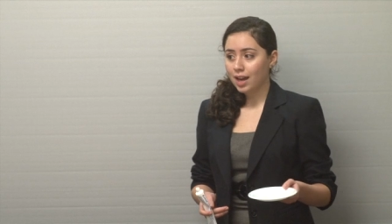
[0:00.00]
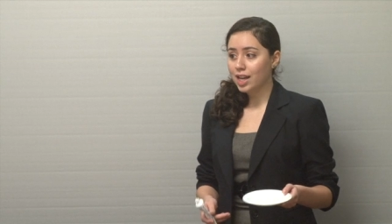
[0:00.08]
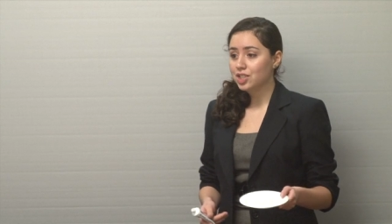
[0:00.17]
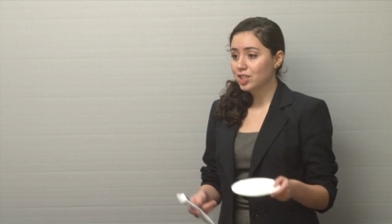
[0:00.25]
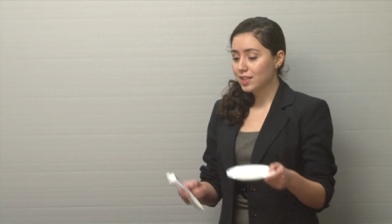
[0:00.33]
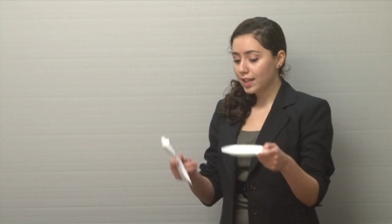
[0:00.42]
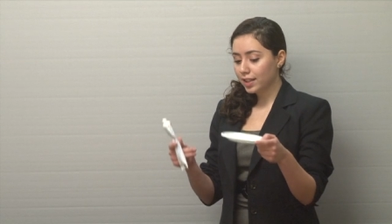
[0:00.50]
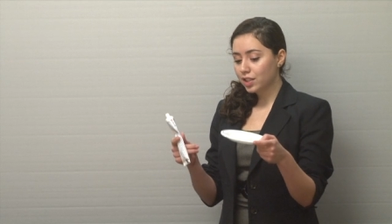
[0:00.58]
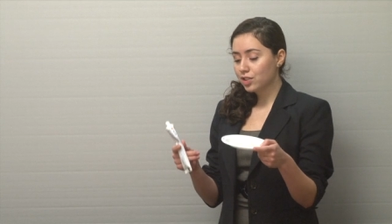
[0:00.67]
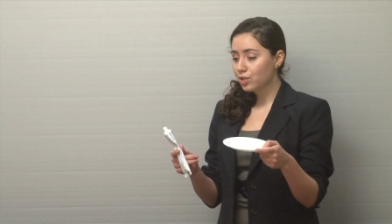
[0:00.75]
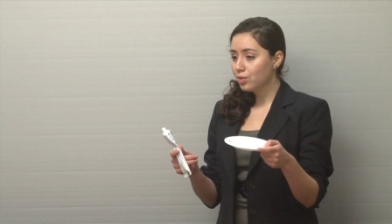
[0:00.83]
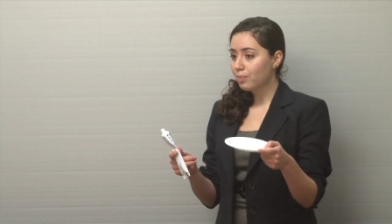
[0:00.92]
And just like
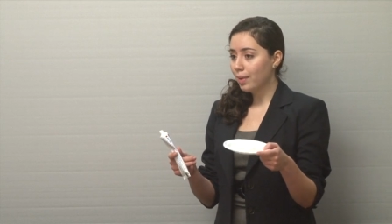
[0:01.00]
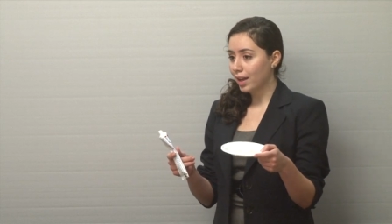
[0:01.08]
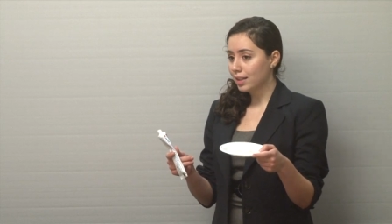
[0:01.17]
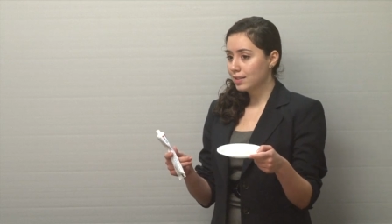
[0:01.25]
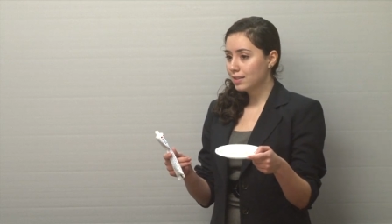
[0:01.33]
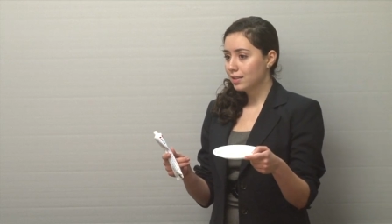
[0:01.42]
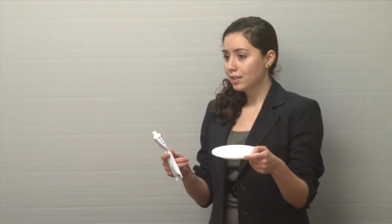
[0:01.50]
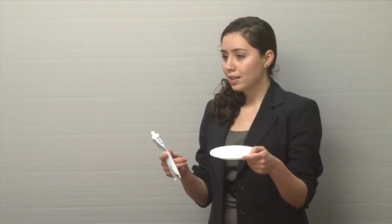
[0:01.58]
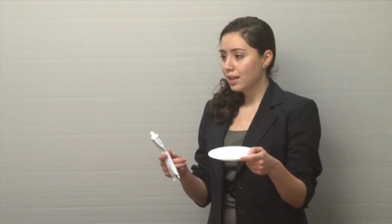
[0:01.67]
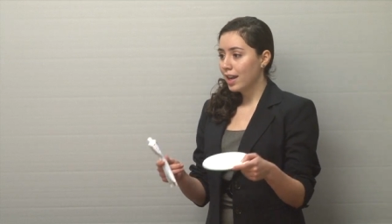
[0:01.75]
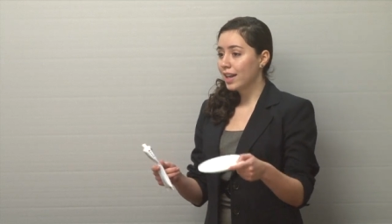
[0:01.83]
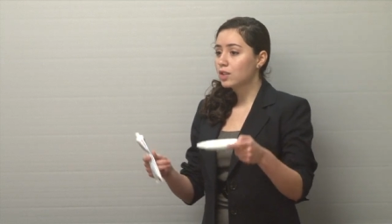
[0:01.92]
the toothpaste,
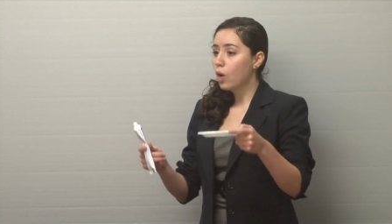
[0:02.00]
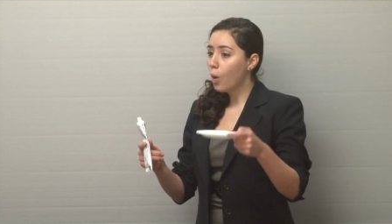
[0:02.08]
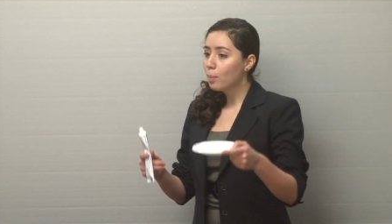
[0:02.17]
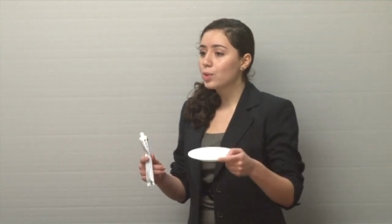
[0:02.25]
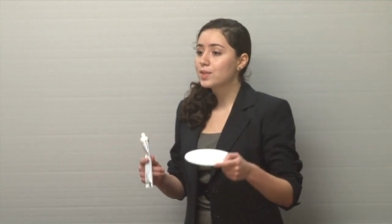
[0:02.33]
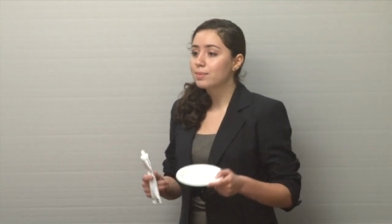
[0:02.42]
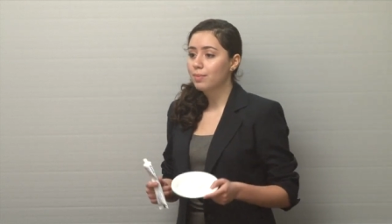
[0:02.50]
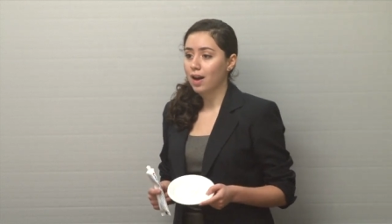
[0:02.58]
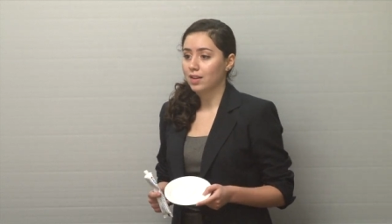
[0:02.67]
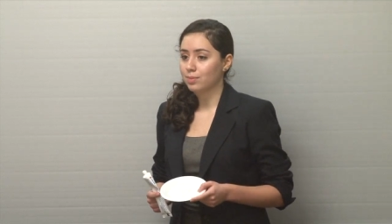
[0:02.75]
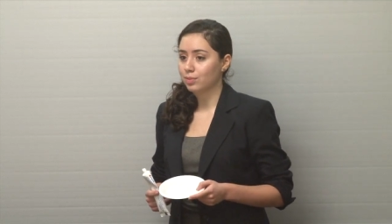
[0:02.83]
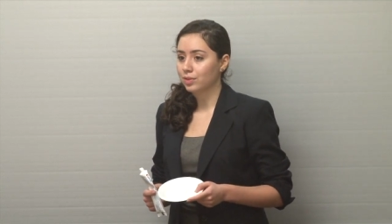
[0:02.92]
it's almost
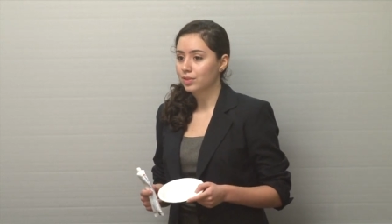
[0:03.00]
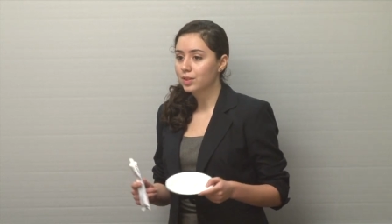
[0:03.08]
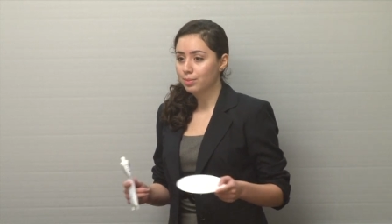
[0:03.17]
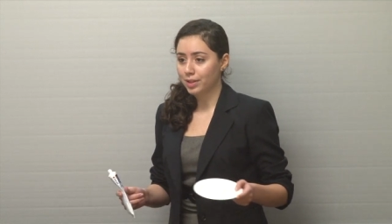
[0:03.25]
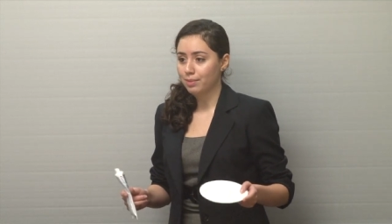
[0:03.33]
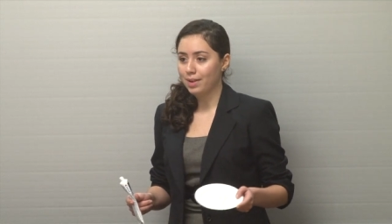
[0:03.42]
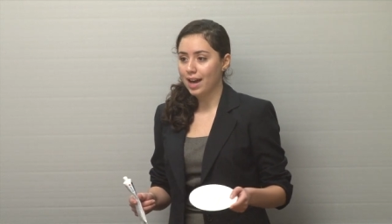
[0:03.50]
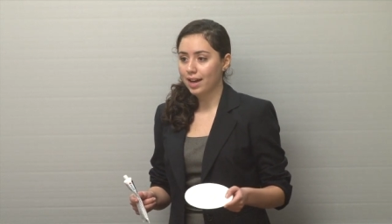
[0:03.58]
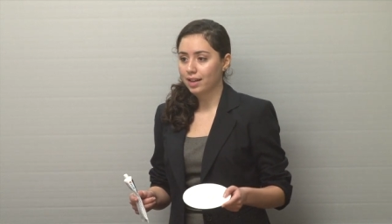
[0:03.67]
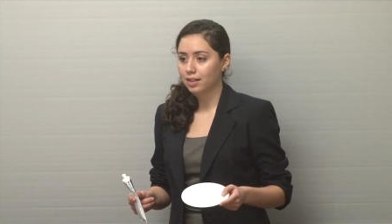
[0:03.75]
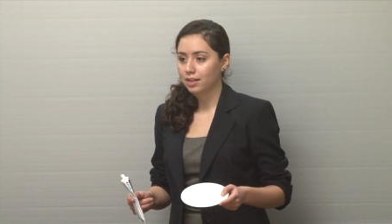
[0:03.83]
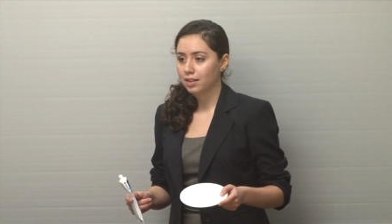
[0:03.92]
impossible to put it back.